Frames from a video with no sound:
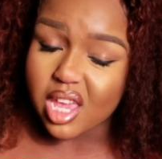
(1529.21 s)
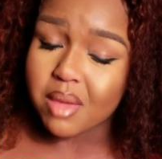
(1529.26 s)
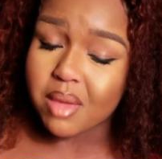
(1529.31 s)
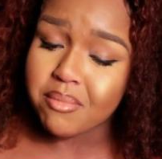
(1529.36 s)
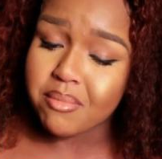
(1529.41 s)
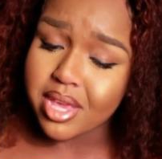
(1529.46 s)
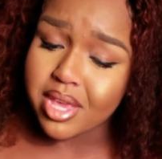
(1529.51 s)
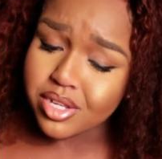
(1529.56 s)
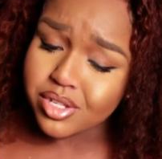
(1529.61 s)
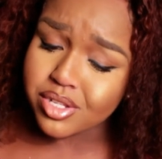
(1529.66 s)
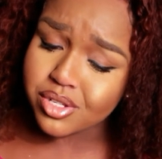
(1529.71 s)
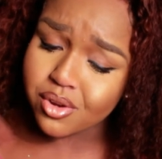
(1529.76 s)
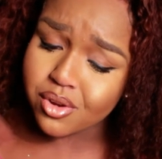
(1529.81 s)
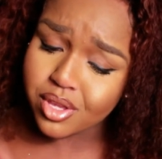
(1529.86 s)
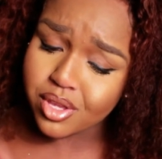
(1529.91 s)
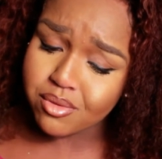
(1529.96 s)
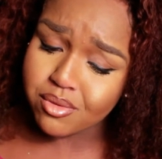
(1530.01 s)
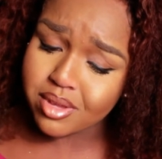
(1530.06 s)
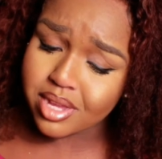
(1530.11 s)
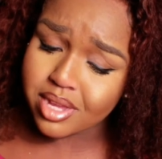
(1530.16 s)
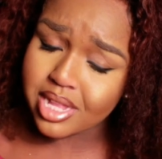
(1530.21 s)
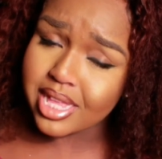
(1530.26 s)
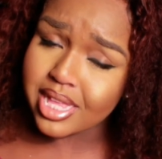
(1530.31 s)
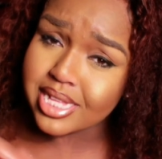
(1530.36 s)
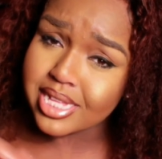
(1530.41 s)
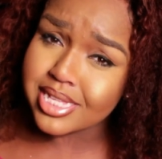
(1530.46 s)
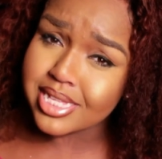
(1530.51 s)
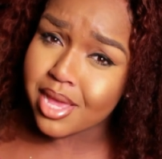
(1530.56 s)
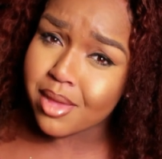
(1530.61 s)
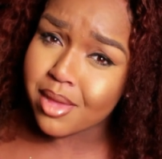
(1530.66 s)
Make sure you click
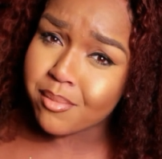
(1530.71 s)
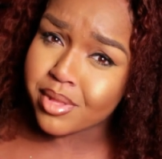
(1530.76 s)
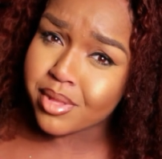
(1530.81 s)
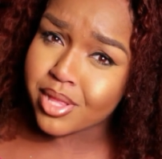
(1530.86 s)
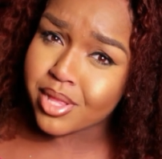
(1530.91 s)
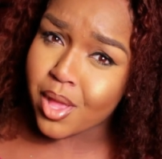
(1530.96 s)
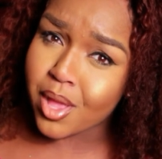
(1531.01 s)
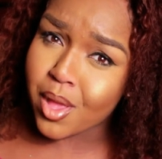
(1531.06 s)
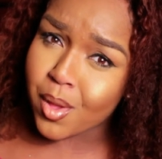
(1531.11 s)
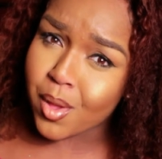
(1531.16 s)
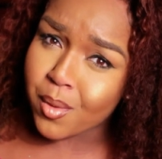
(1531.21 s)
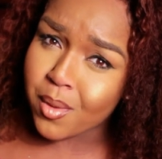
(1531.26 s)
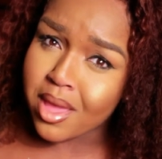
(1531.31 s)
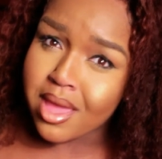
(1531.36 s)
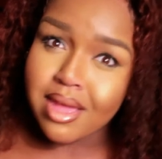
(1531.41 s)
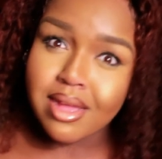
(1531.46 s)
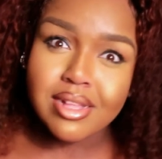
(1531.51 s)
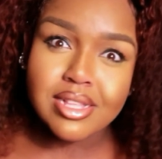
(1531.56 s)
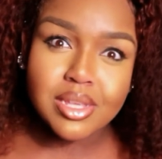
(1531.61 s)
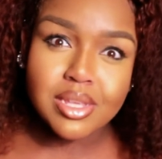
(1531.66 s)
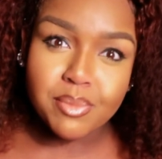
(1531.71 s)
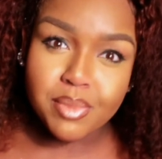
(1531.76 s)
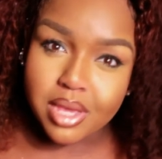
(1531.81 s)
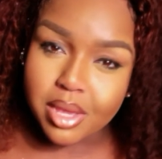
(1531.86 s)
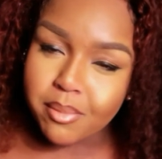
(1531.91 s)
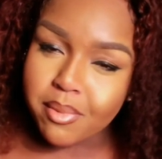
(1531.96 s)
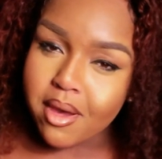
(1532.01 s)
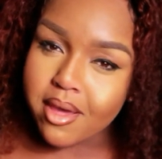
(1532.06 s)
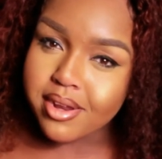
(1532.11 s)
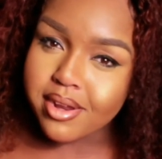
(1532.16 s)
down below to be a
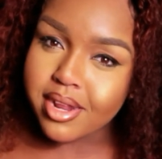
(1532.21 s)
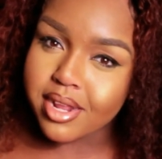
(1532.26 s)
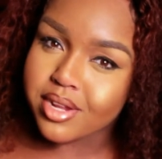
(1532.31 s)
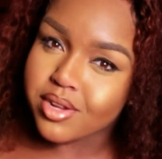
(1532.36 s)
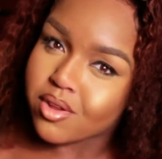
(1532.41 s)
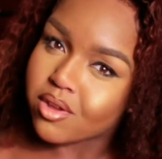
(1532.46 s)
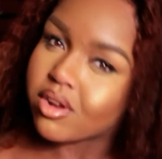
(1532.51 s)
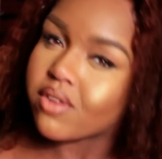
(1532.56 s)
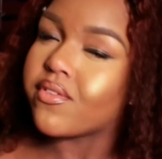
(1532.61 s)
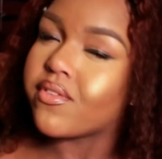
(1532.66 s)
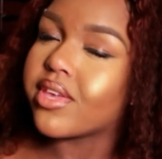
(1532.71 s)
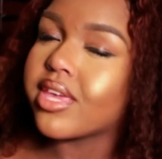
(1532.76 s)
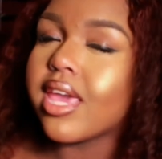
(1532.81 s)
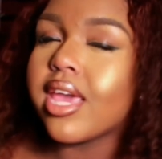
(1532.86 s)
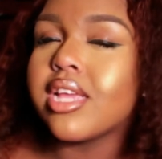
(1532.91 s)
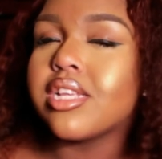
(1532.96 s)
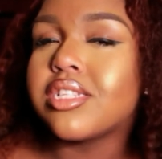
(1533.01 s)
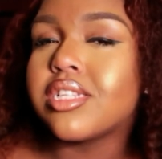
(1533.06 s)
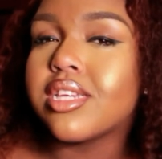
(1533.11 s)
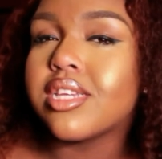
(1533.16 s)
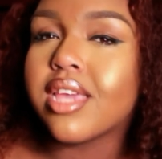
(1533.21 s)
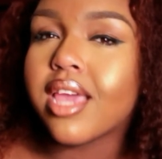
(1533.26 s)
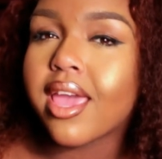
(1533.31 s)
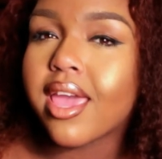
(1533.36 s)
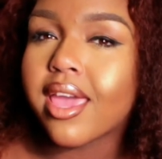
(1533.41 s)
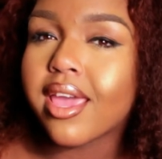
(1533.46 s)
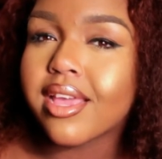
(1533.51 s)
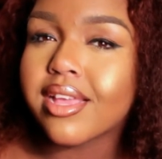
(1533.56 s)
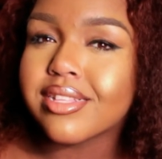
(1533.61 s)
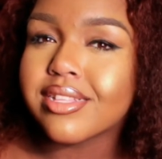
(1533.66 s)
part of that notification
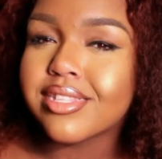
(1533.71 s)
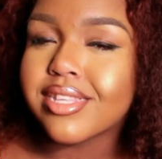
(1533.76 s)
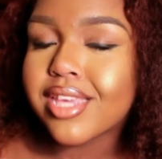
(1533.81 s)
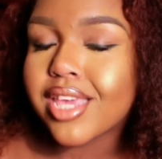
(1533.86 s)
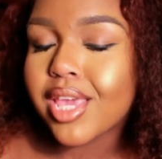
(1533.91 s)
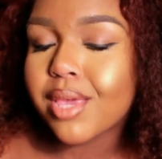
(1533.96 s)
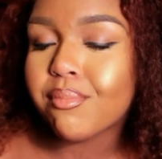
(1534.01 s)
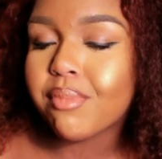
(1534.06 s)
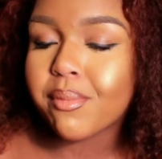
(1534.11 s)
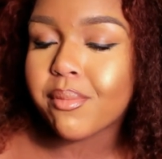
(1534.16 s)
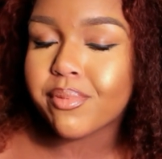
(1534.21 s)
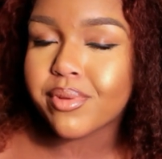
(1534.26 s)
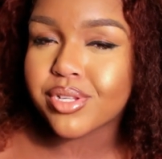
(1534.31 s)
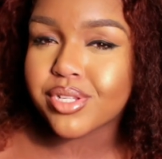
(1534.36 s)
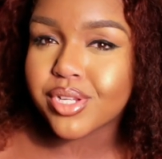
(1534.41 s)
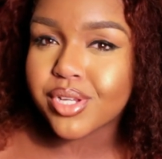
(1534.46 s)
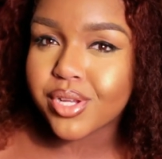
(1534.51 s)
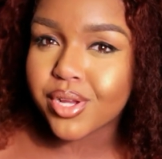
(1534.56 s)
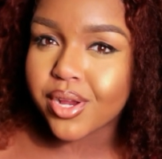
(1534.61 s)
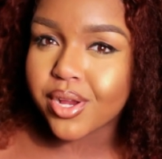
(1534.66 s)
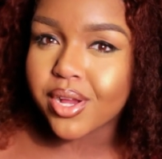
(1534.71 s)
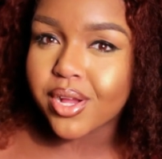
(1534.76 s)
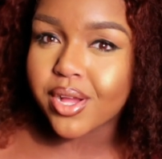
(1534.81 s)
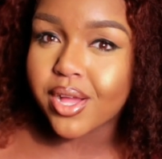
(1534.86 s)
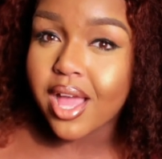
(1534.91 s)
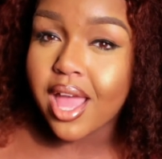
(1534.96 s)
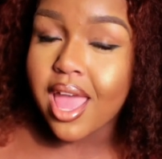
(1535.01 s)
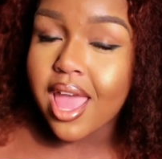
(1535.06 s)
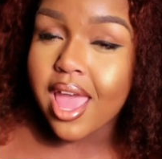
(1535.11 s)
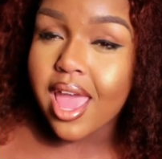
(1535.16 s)
gang to keep up with your girl.
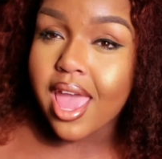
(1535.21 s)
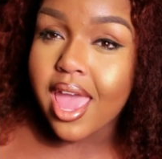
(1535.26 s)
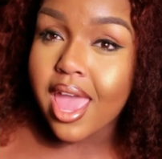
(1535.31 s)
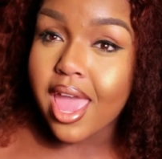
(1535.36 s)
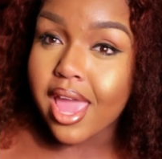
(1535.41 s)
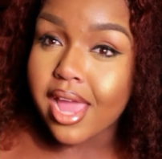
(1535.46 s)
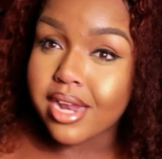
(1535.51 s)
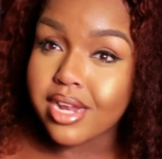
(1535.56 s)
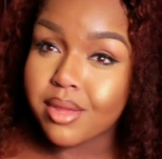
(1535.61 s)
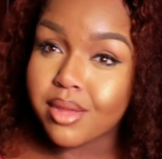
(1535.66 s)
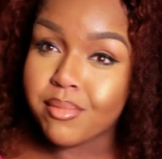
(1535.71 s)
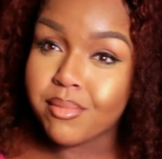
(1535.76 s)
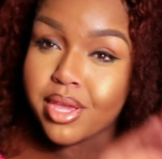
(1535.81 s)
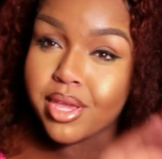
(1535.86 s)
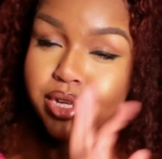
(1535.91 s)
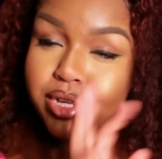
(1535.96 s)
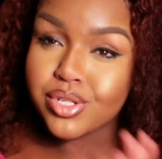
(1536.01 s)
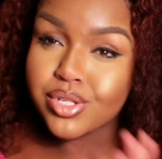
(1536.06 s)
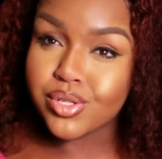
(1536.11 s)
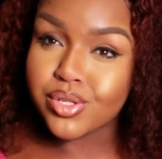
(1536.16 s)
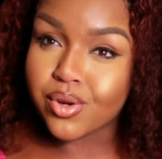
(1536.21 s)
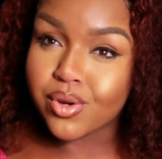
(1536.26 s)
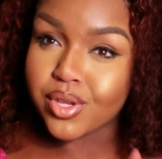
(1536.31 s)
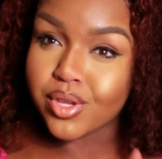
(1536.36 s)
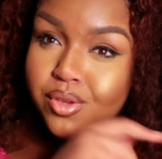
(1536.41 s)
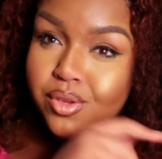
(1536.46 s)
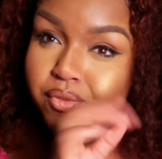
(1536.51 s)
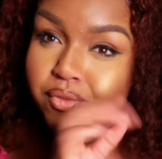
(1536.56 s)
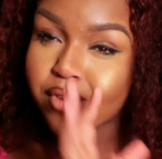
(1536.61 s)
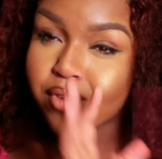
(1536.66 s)
And make sure
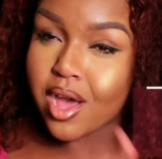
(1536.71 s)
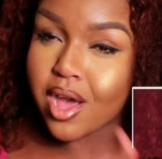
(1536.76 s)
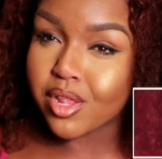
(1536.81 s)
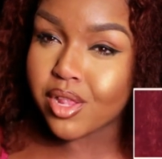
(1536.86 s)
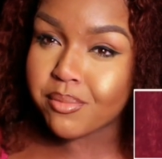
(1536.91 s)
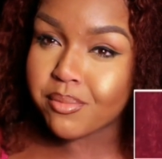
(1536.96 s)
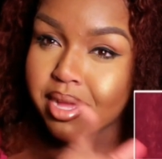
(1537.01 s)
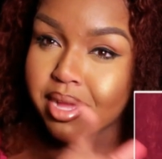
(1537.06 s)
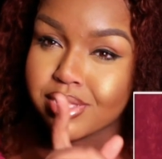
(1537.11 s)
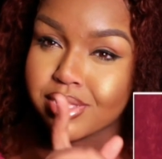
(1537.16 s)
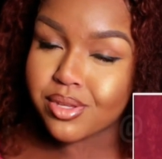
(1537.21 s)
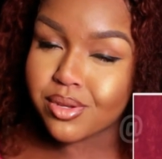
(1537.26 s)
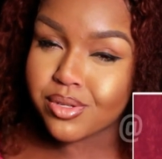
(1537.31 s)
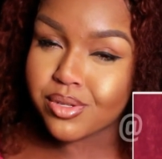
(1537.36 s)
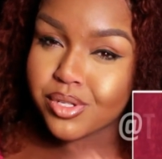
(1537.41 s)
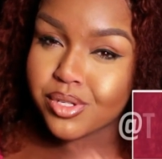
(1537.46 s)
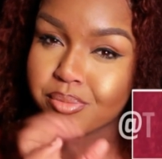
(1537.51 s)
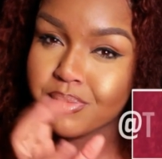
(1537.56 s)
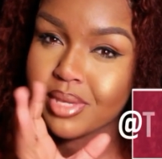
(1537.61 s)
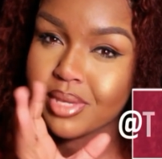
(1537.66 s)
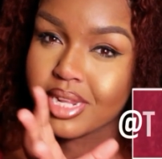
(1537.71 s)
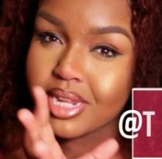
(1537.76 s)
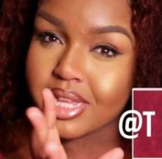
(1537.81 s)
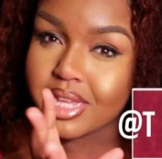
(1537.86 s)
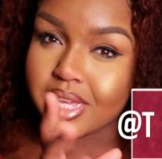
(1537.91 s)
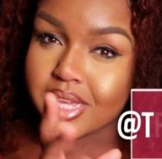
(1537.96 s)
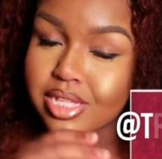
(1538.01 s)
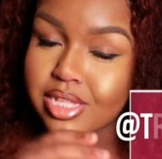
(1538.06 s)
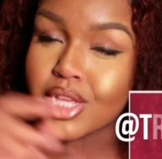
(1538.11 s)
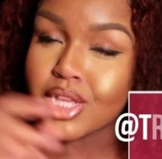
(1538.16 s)
you follow my social
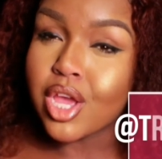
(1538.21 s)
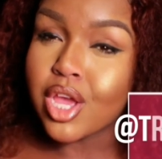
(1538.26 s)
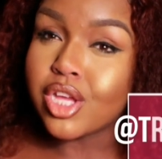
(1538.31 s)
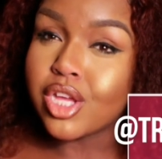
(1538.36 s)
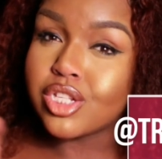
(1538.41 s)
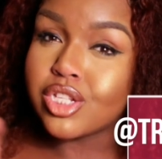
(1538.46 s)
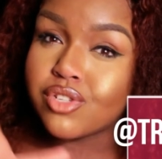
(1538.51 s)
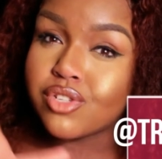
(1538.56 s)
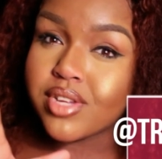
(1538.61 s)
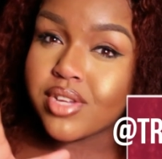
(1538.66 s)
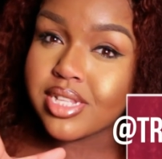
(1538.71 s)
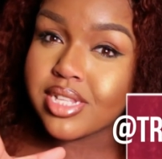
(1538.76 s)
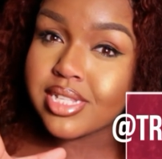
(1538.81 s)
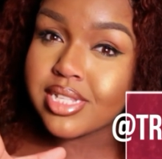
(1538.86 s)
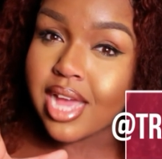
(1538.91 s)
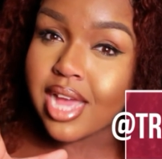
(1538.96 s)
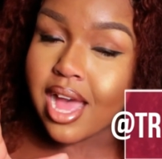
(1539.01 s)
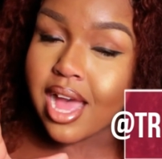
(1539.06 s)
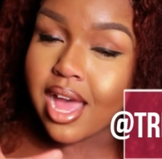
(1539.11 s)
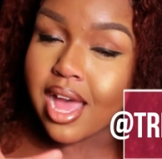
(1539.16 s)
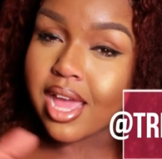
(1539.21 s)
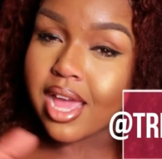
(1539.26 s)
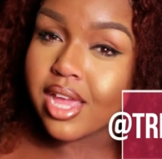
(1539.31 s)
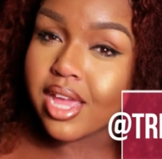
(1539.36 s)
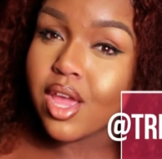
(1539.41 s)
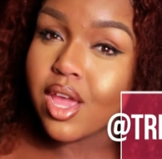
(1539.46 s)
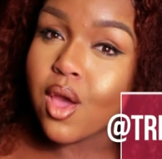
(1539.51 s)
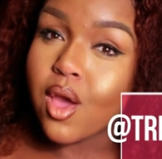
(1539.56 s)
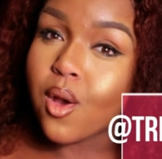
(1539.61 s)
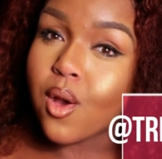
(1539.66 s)
medias, Trend
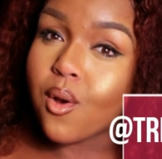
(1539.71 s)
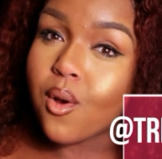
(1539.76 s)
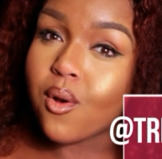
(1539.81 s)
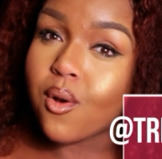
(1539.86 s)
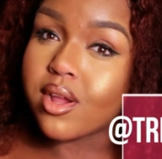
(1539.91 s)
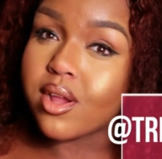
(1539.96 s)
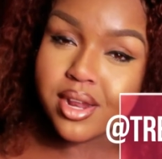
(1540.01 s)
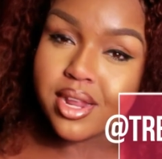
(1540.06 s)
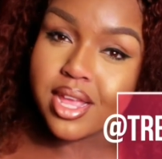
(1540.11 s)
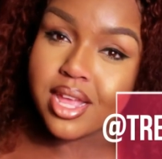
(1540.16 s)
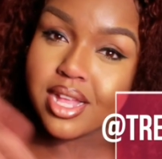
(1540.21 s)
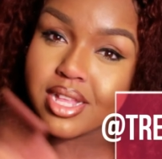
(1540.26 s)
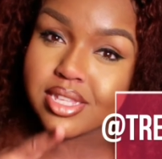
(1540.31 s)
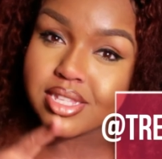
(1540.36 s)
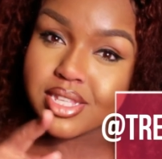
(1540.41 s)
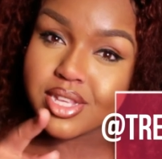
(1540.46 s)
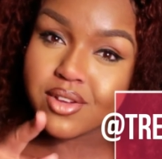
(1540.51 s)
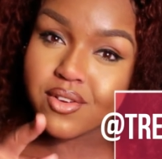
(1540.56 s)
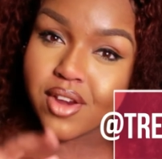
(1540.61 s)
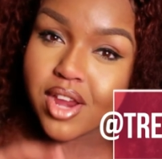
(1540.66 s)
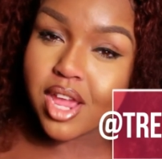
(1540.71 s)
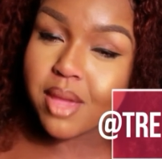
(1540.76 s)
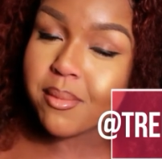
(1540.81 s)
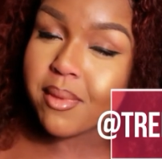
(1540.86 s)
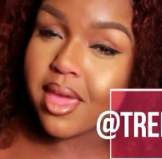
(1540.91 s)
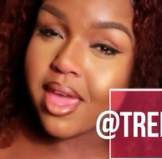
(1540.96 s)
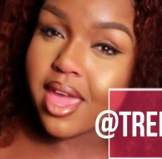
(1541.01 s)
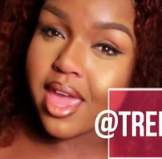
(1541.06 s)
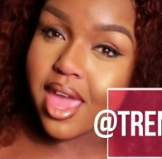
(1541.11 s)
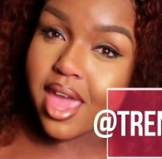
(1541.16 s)
on Instagram
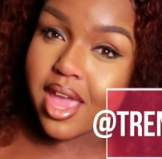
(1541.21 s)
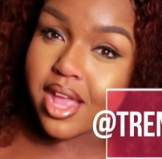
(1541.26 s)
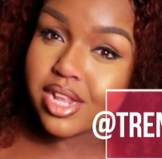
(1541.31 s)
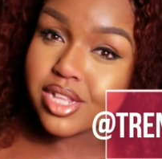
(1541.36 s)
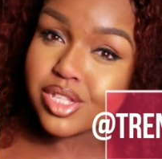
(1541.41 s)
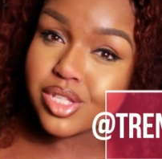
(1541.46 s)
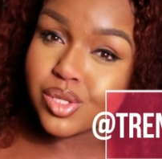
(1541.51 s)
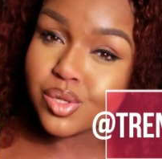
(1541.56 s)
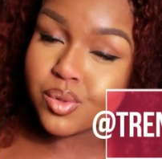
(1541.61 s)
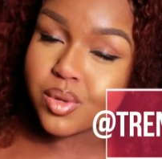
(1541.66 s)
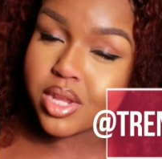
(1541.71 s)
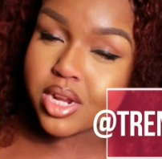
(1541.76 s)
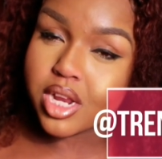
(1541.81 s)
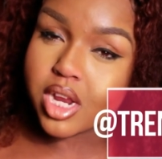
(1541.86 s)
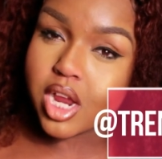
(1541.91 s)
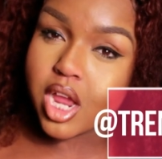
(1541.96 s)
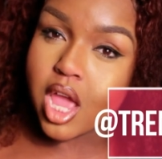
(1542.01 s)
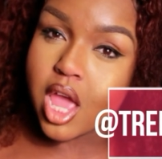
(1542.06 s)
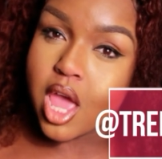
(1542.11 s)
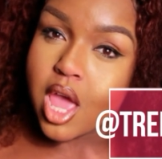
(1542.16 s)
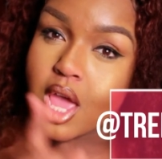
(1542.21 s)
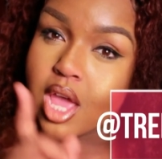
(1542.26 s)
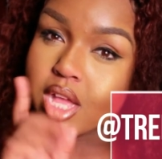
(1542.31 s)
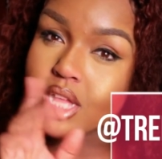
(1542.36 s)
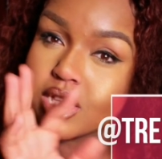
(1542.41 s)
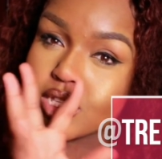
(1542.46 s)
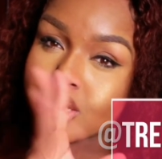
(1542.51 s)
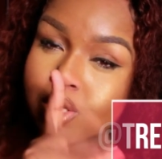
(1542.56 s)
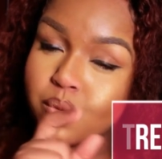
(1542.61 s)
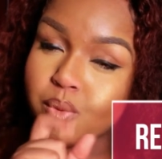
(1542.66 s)
and Twitter.
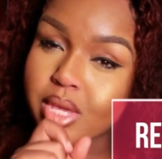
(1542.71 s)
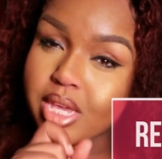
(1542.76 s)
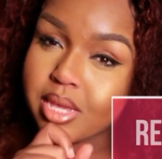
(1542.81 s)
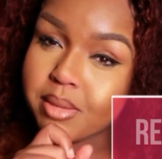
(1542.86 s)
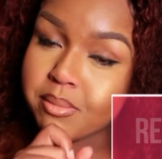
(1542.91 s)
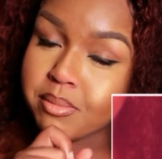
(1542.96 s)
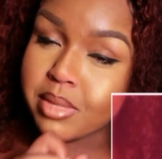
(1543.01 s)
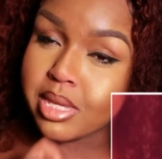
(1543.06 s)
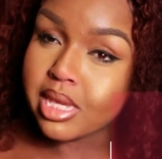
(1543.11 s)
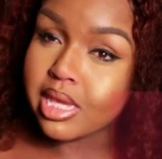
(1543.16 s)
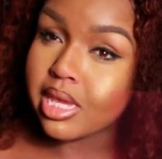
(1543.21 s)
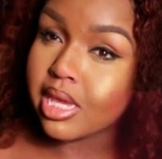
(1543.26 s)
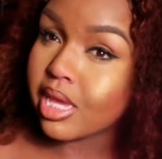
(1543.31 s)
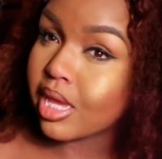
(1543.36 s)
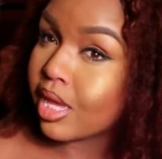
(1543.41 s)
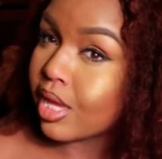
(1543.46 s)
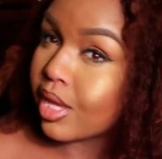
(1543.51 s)
Tweet me,